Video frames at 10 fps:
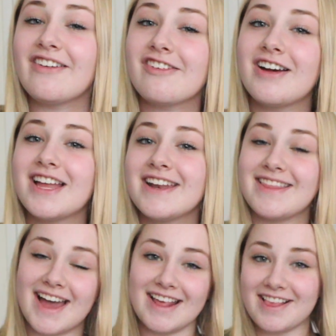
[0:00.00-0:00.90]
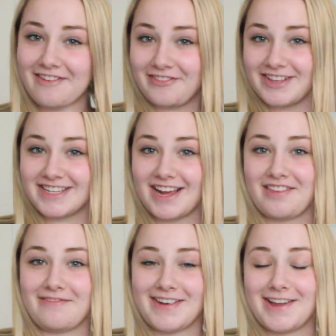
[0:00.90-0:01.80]
everyone, that is it for
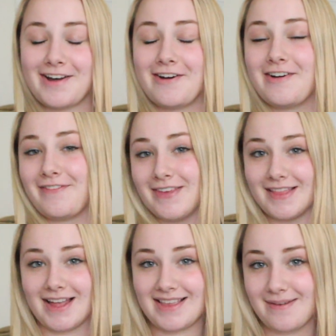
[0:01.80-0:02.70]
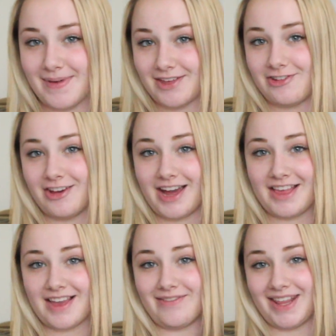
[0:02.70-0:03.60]
today's video. If you liked it, make sure you
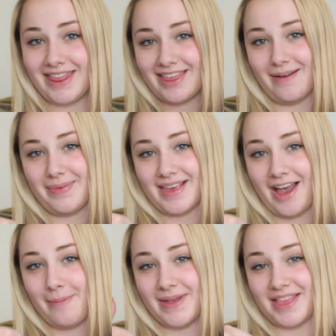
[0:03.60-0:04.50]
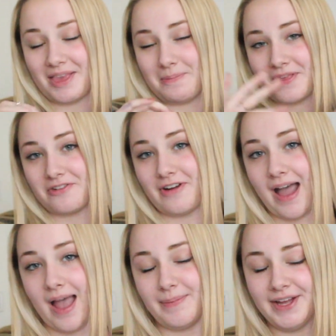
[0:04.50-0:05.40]
guys give it a thumbs up and
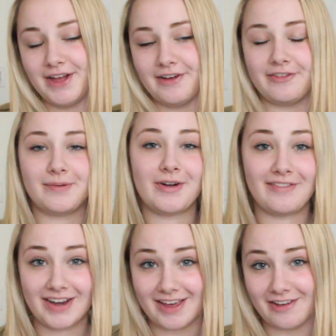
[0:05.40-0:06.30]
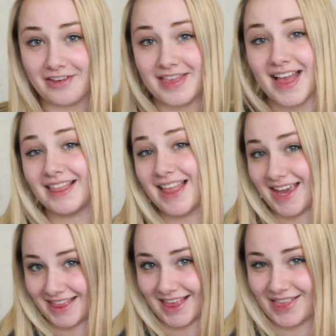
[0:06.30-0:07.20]
subscribe for more videos
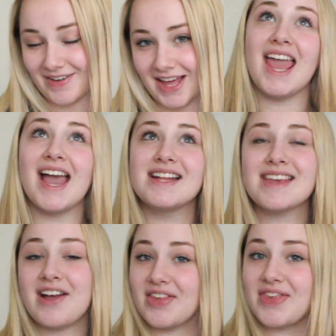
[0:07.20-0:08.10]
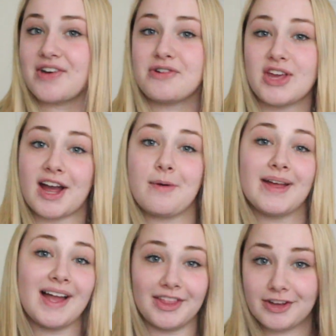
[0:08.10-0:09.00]
like this one. And also check out
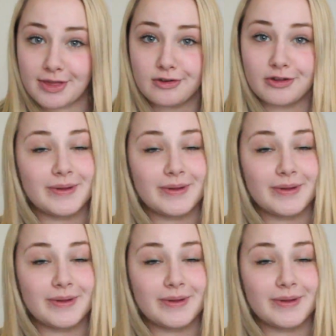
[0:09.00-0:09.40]
my other social